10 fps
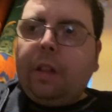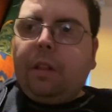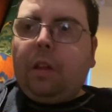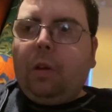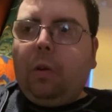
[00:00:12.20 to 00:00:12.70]

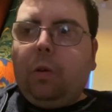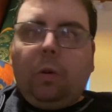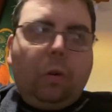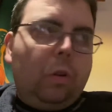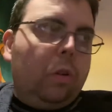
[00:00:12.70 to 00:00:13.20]

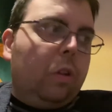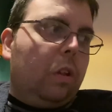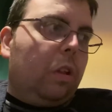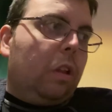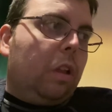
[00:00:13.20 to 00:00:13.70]
to,
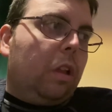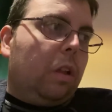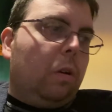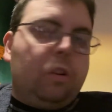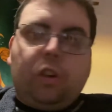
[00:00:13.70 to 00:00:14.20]

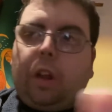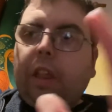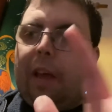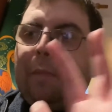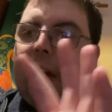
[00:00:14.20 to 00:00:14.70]
or should I
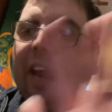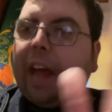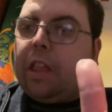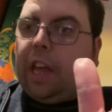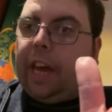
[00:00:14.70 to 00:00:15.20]
say
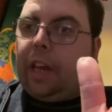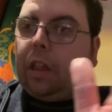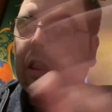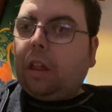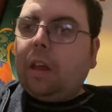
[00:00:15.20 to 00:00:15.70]

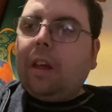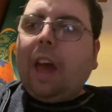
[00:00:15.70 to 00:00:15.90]
Panatics,